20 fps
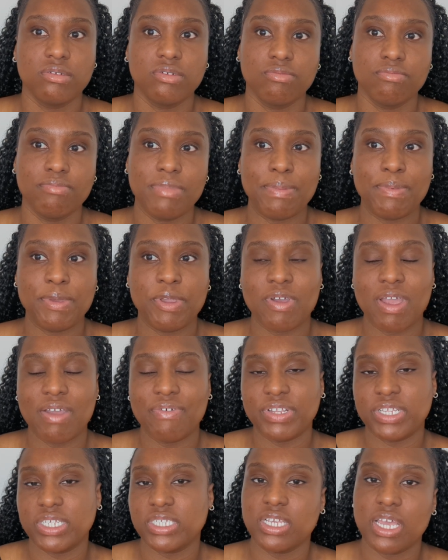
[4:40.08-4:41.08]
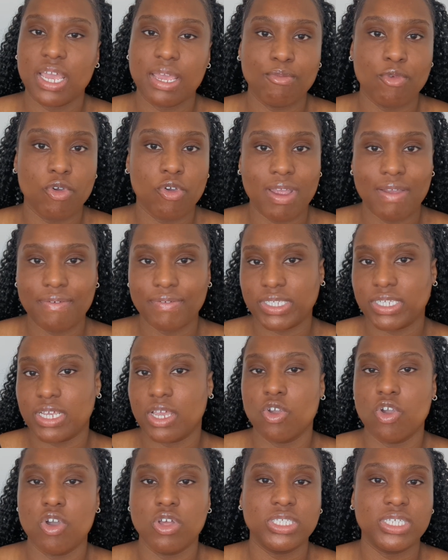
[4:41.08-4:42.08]
maybe more graphic
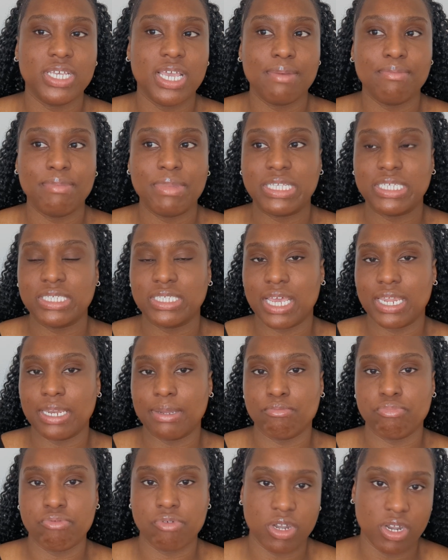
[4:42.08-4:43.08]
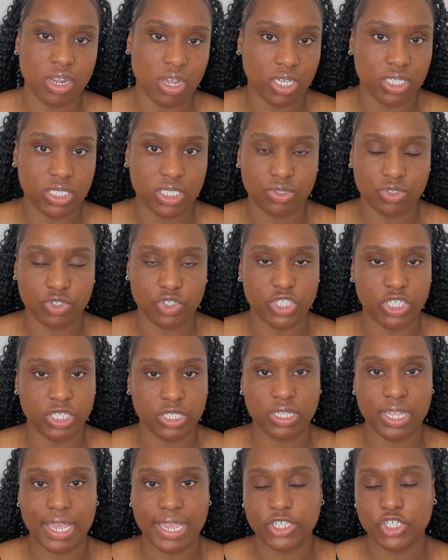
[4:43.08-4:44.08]
design content, me designing products
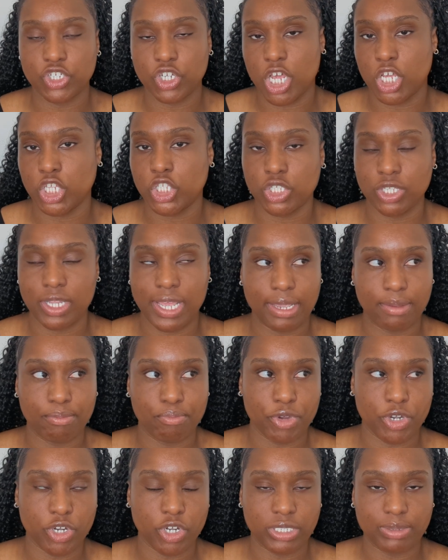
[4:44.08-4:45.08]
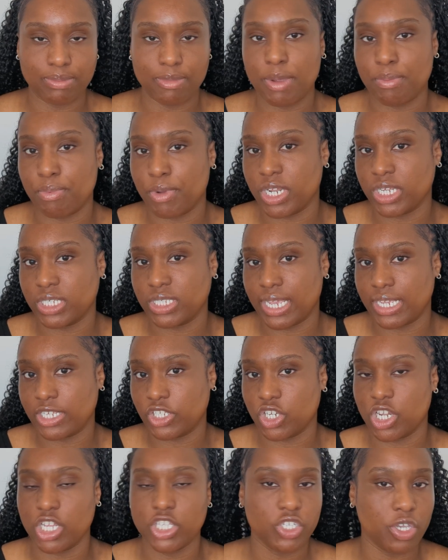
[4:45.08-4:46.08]
using print on demand products like
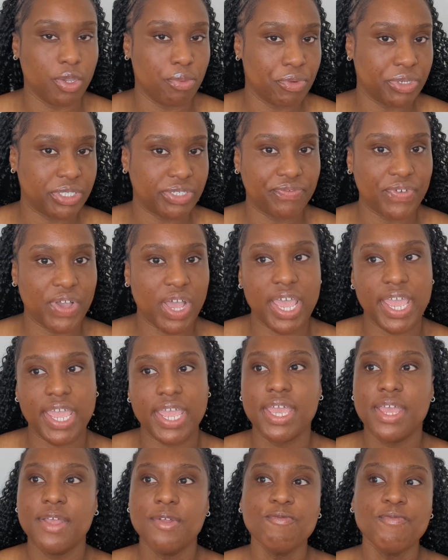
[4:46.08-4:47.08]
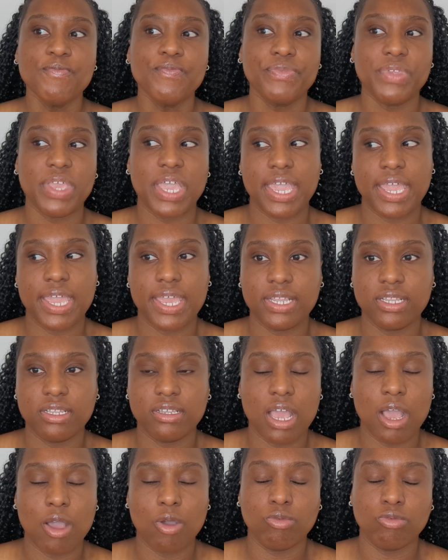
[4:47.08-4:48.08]
Gelato Printify,
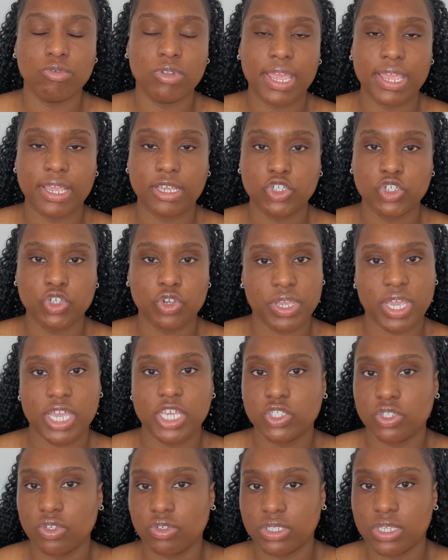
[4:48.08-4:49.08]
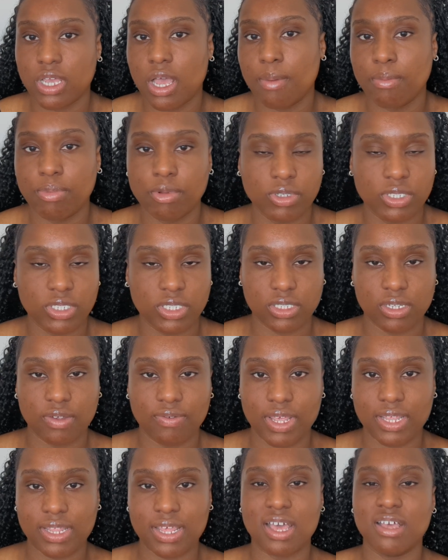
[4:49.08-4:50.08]
and I will showcase those samples and
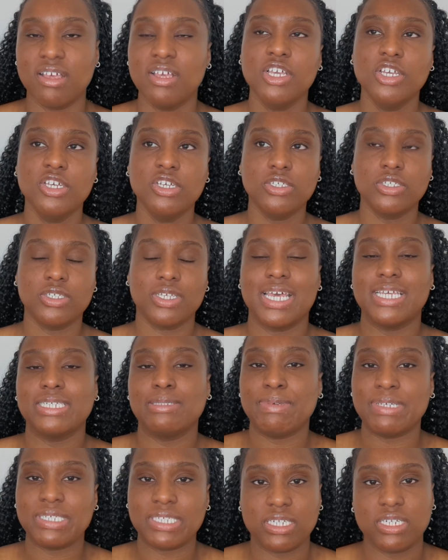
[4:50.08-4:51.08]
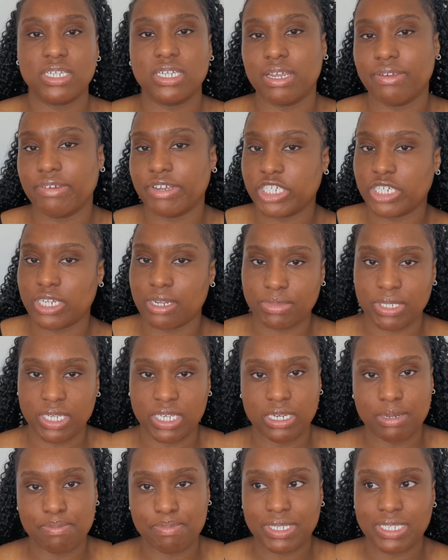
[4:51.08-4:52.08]
stuff like that. So that's basically the direction I'm
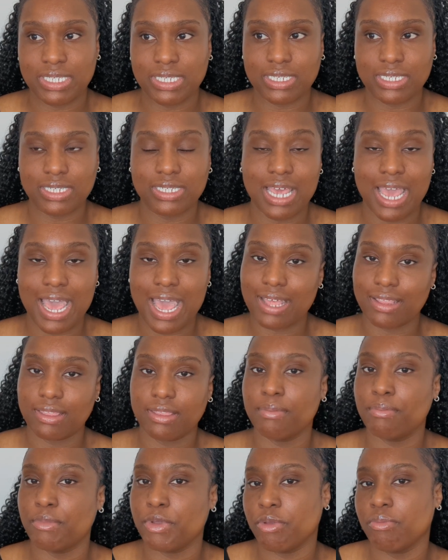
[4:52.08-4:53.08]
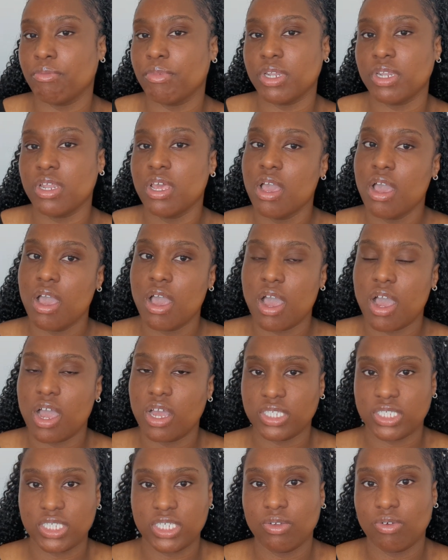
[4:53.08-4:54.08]
taking the business in at the moment,
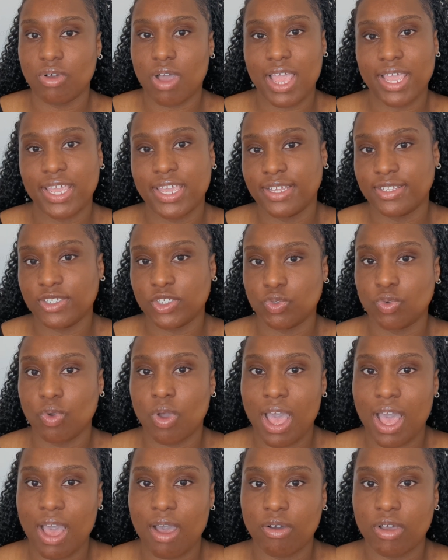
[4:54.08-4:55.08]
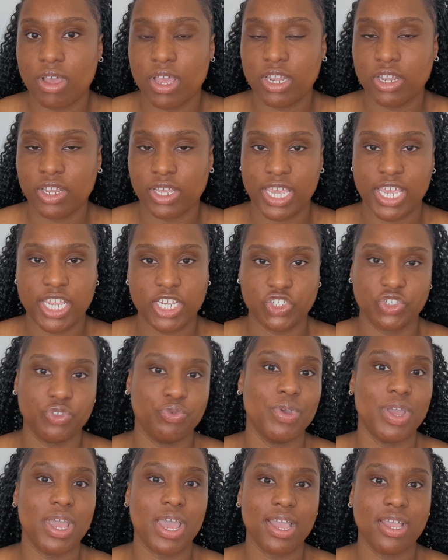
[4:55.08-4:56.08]
until I can sort out a
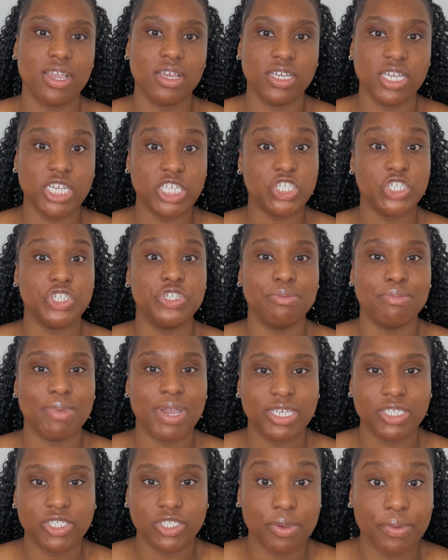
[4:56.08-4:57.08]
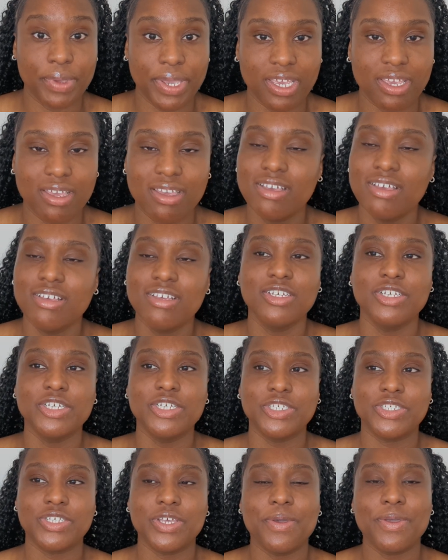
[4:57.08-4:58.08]
location where I can continue my sewing.
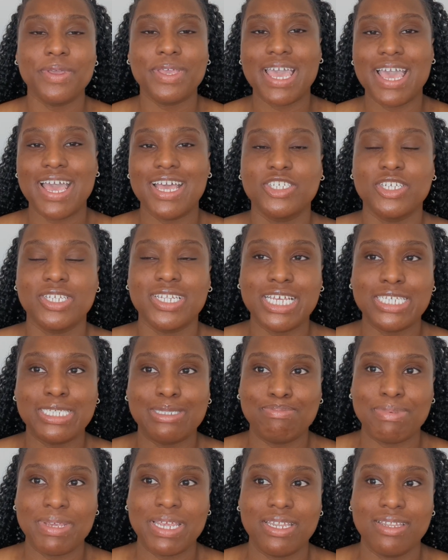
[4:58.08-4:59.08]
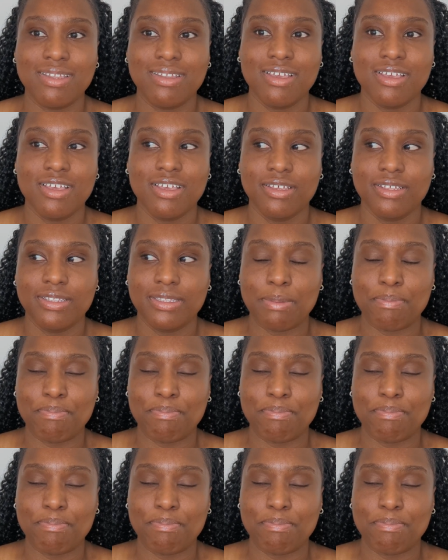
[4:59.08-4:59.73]
So yeah, so that's been the